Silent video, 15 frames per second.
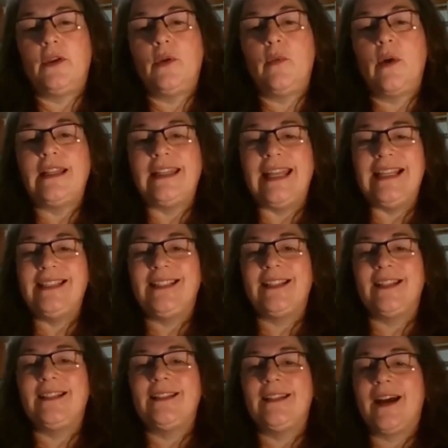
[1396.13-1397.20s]
You want
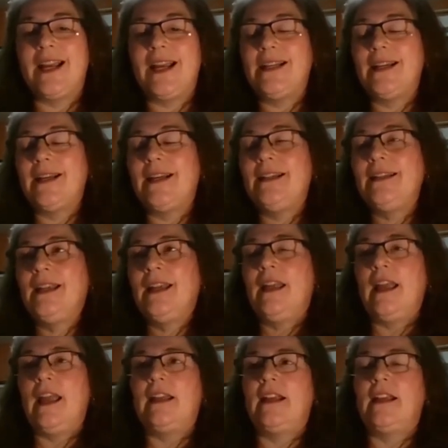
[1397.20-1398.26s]
nascent iodine,
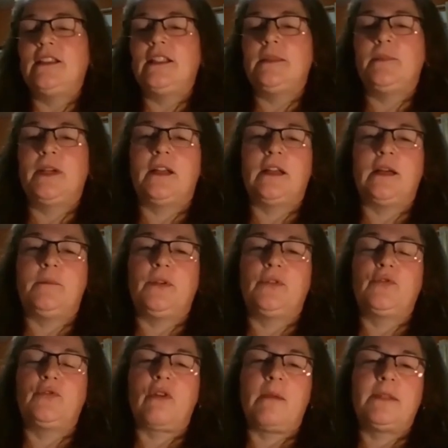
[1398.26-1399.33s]
and I just put a
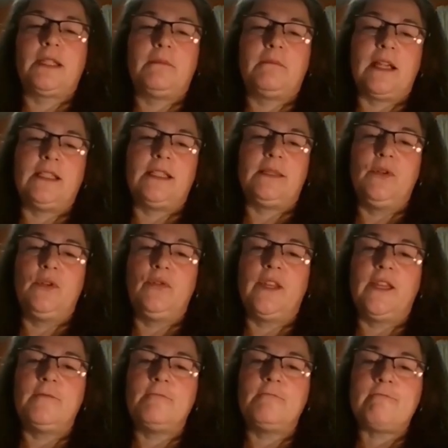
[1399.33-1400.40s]
couple drops in my
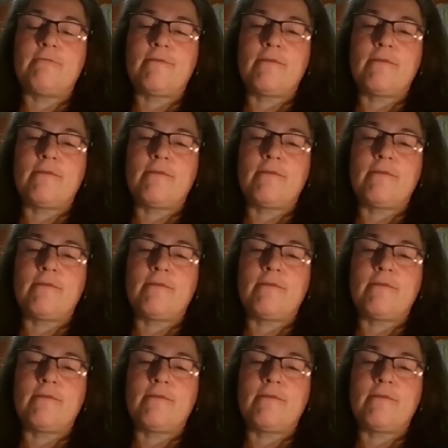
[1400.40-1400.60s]
smoothie,